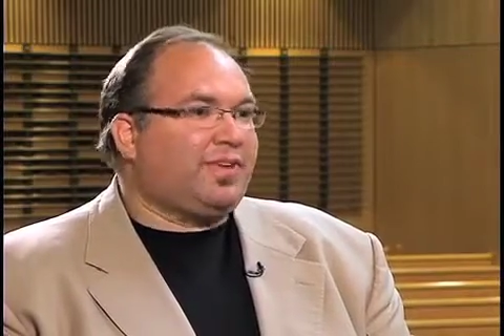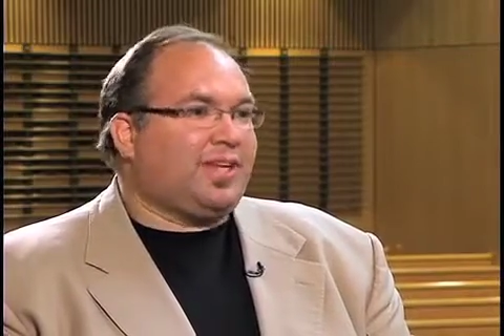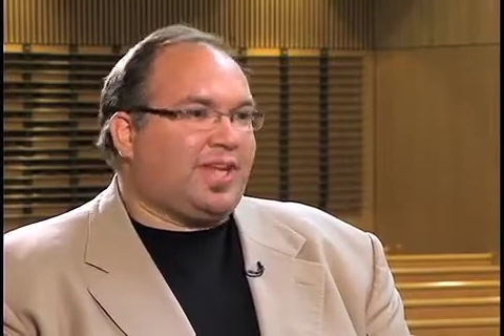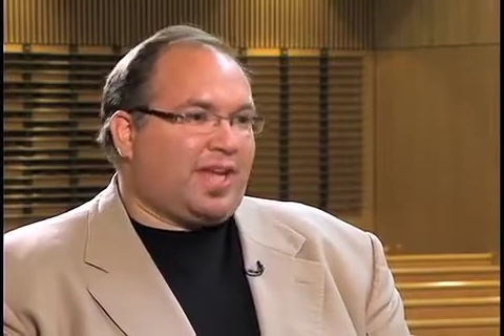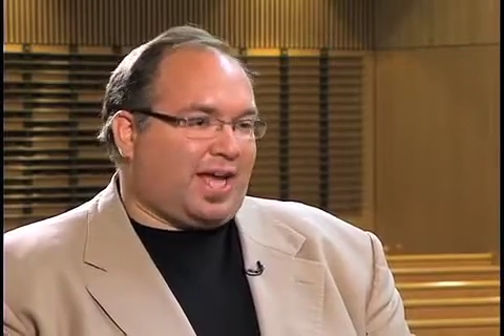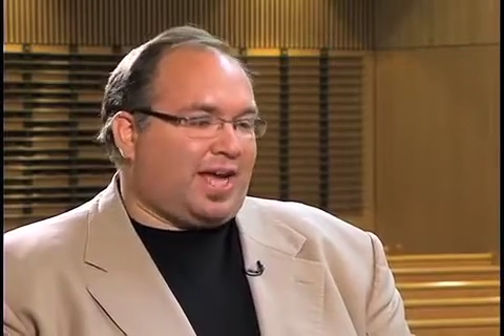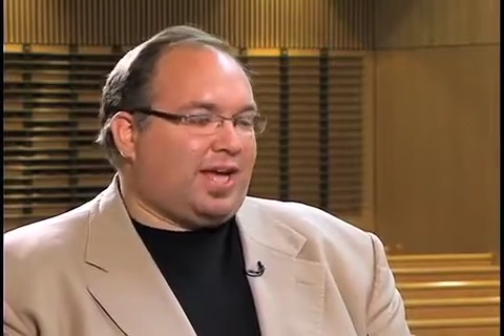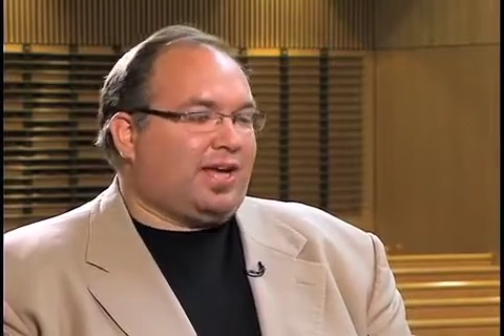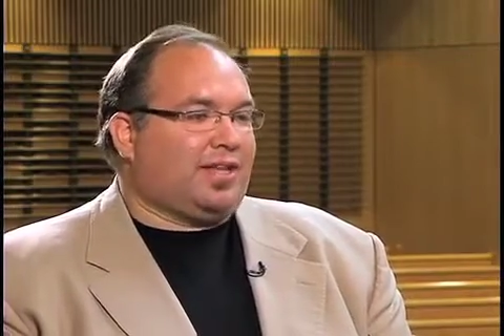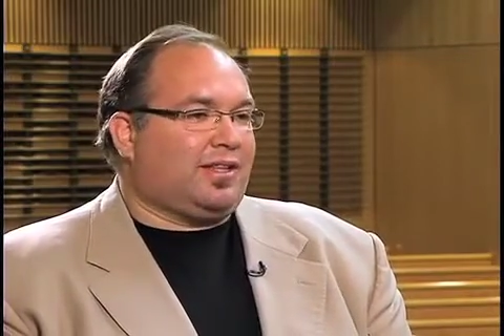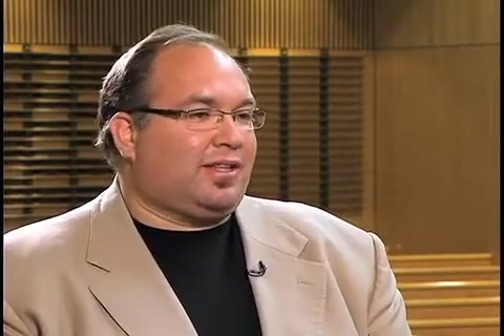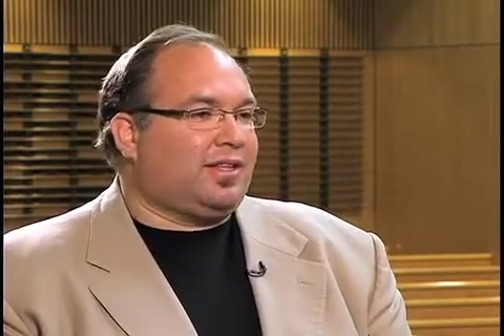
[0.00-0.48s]
Of
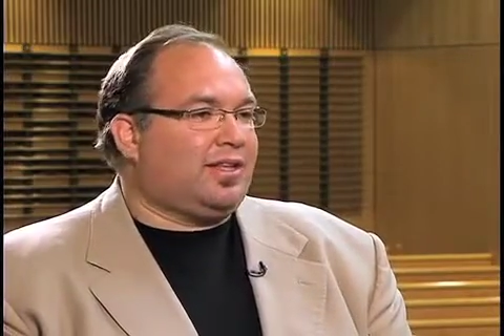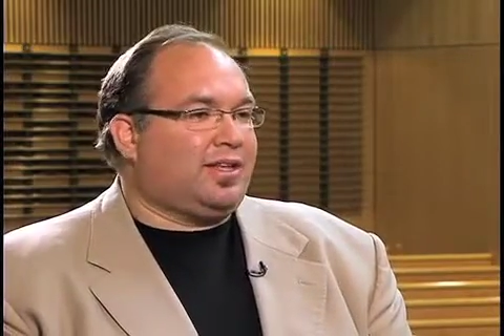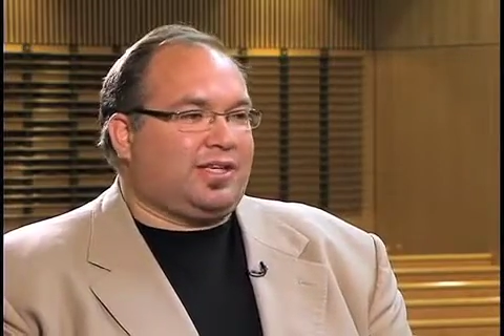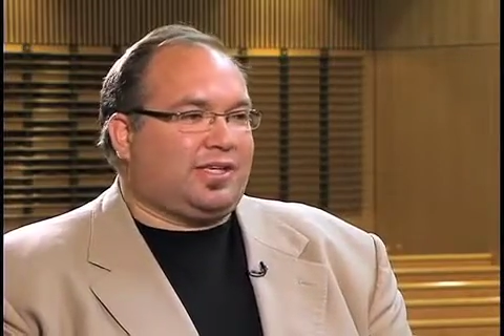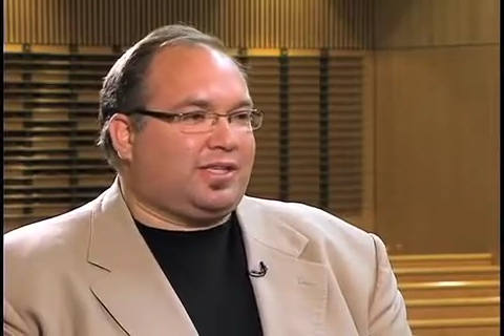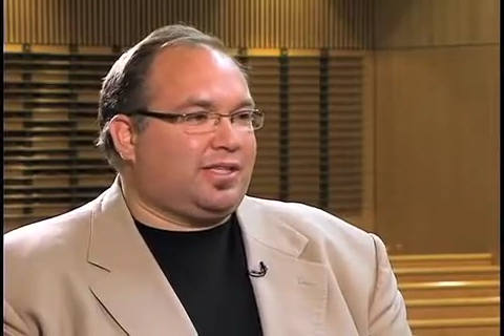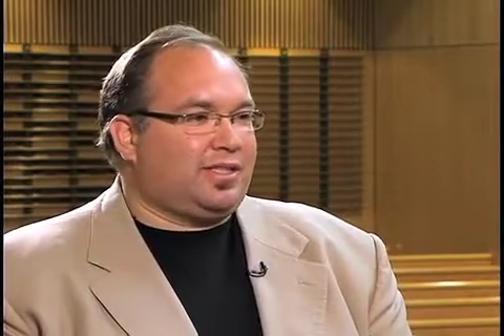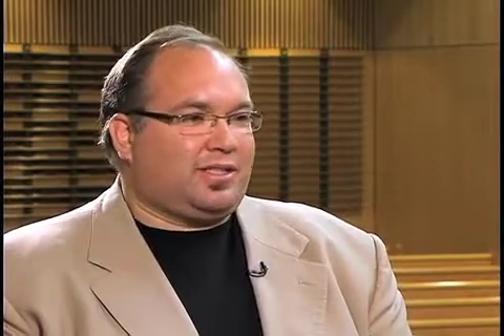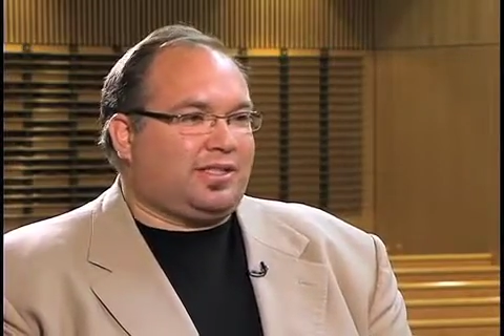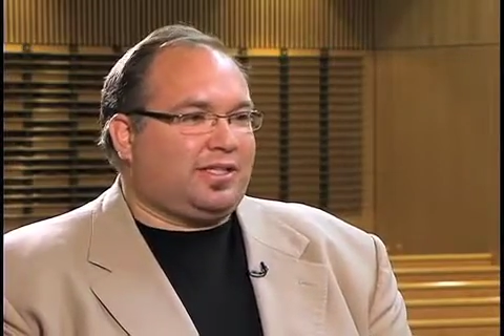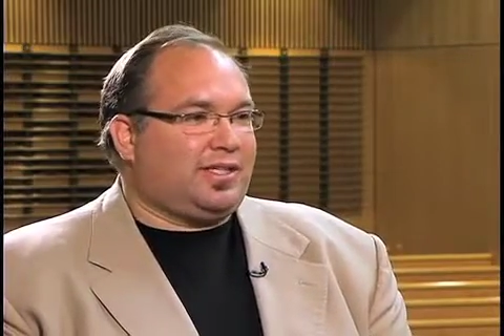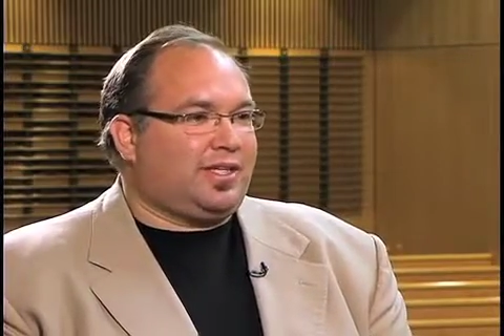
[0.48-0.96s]
yeah, uh,
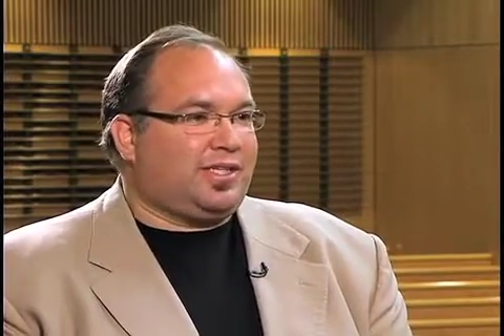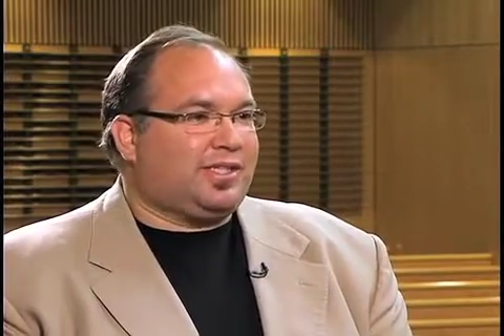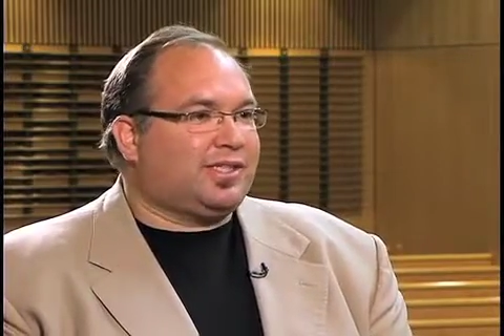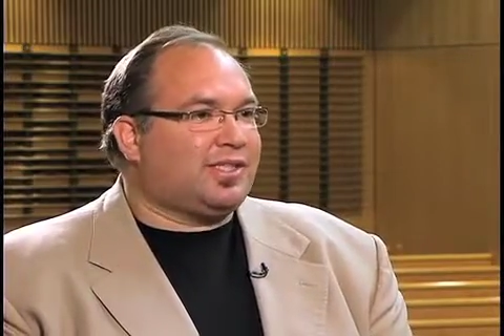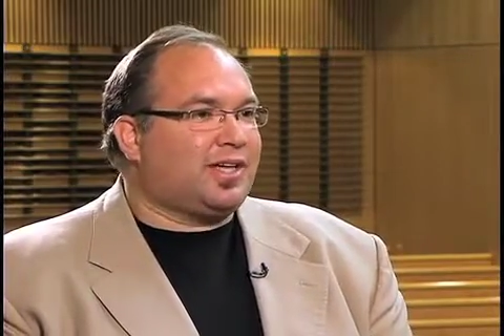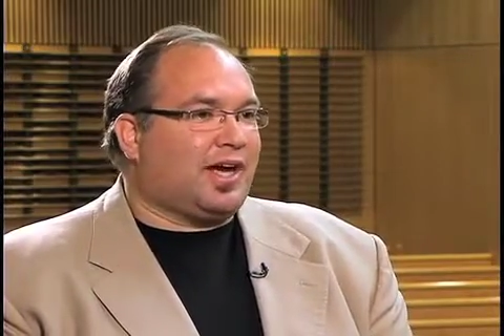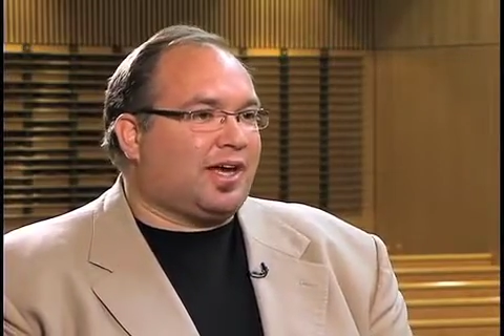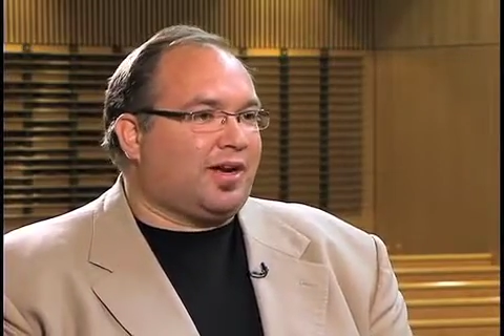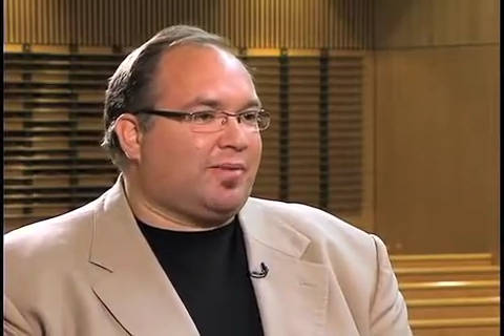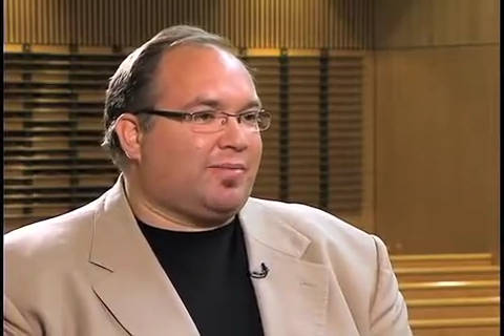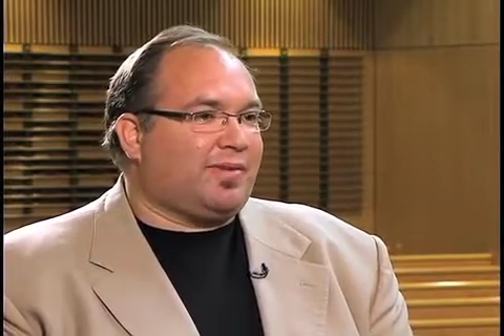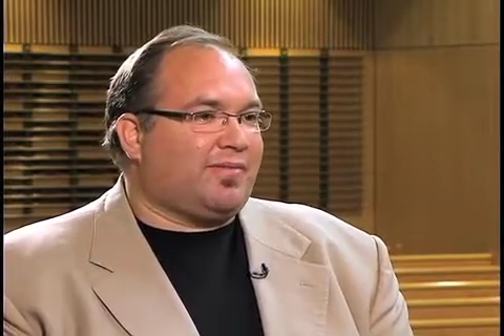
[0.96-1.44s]
he's
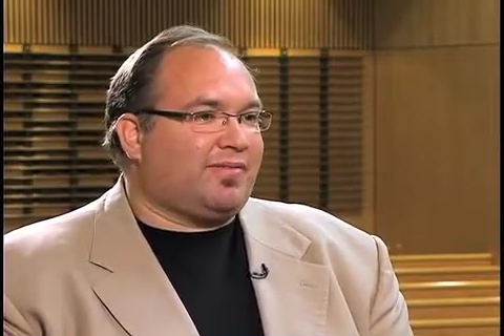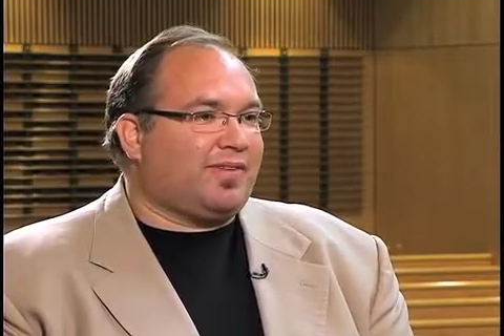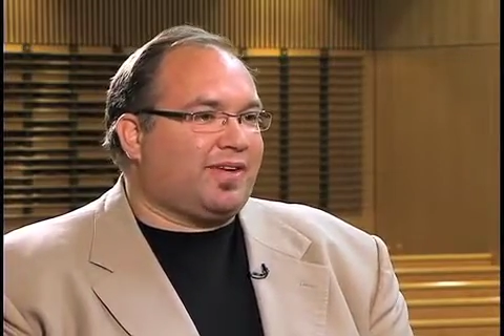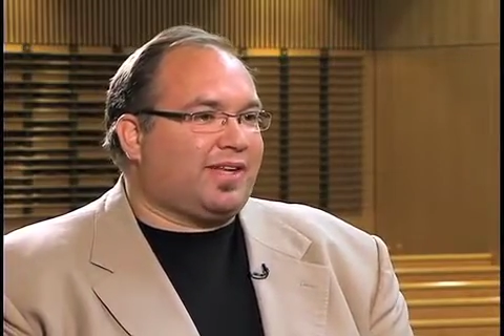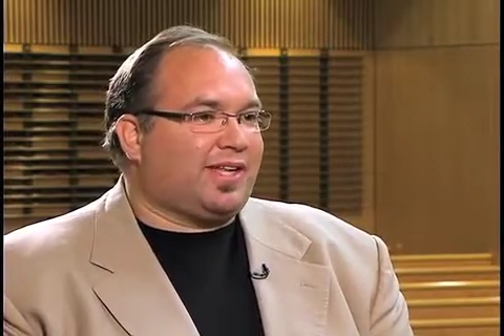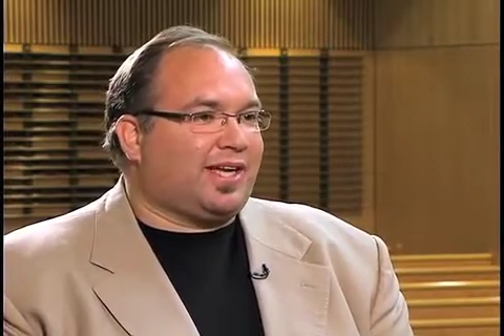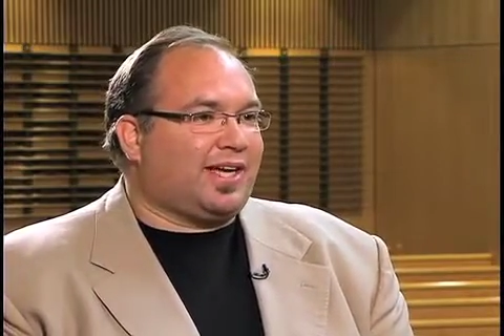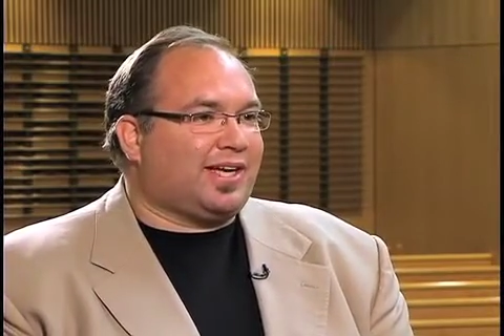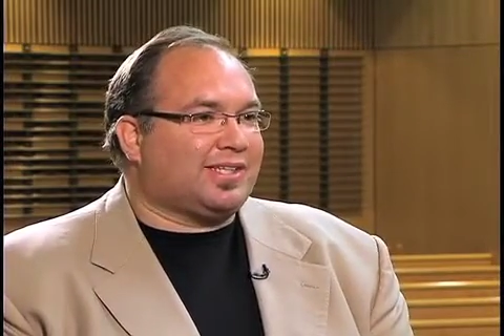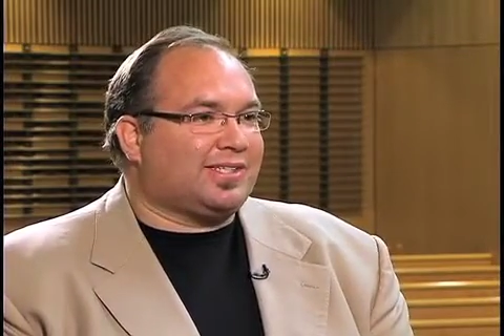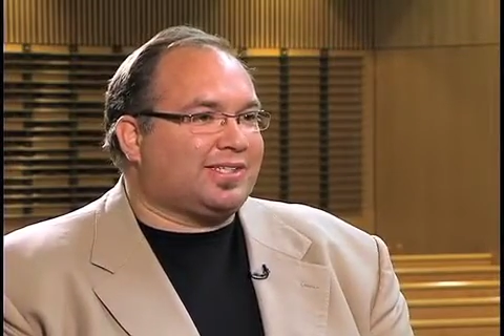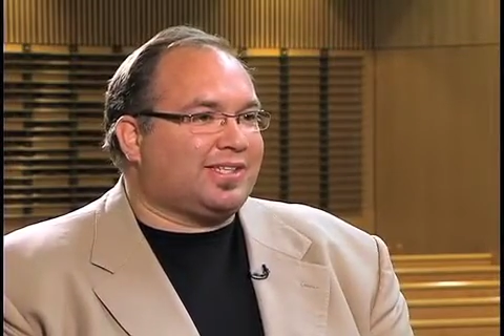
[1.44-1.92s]
got to be
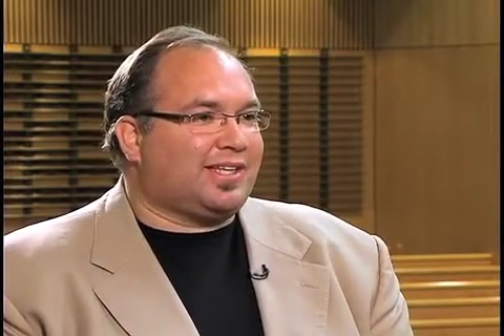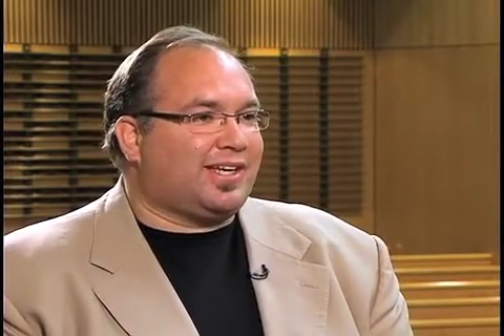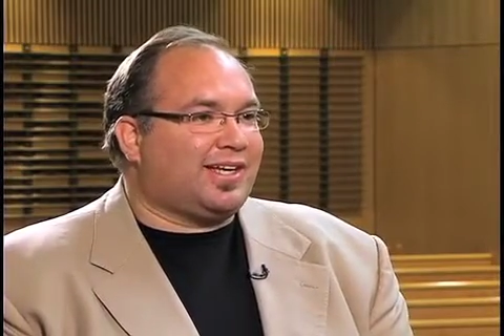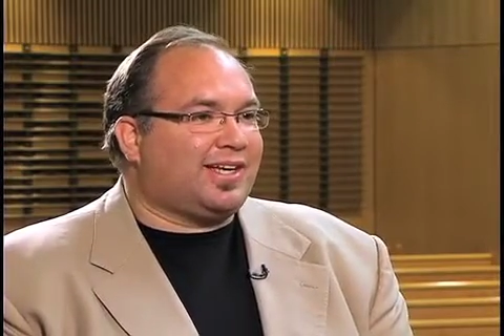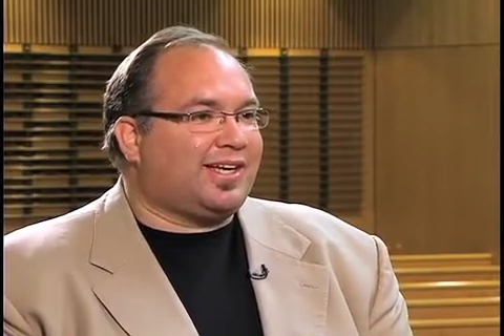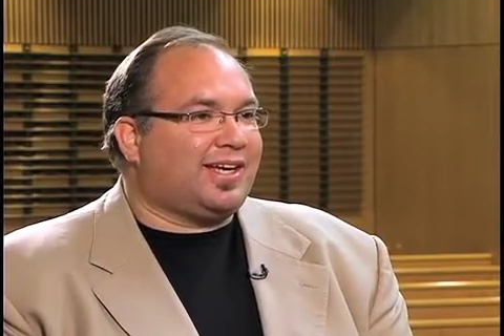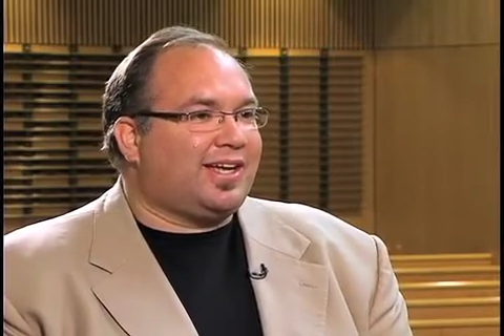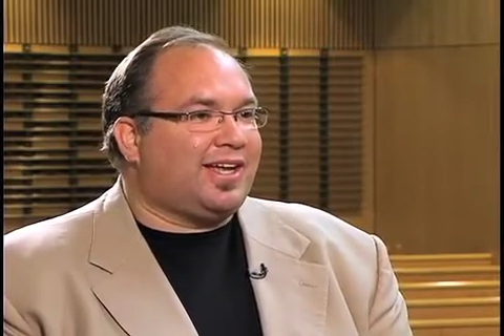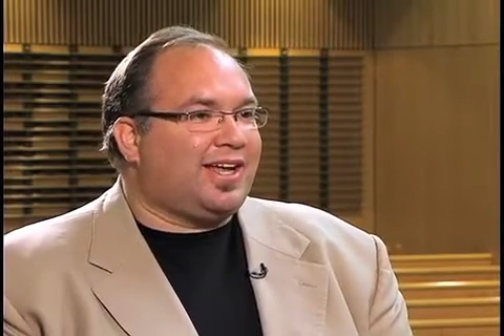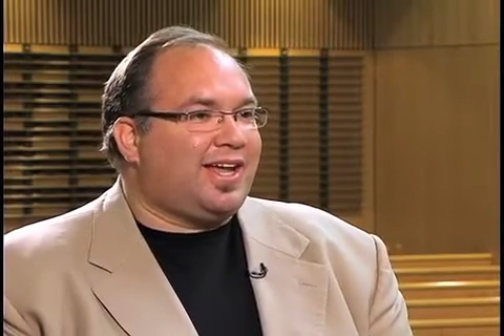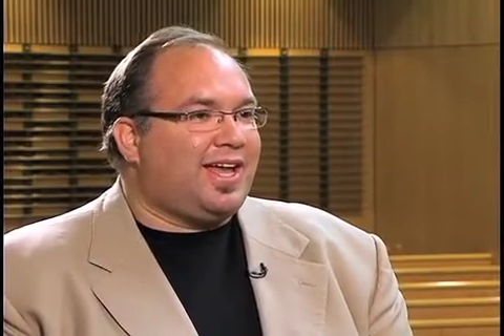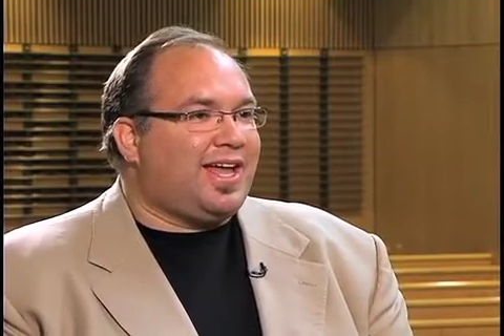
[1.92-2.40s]
fantastic.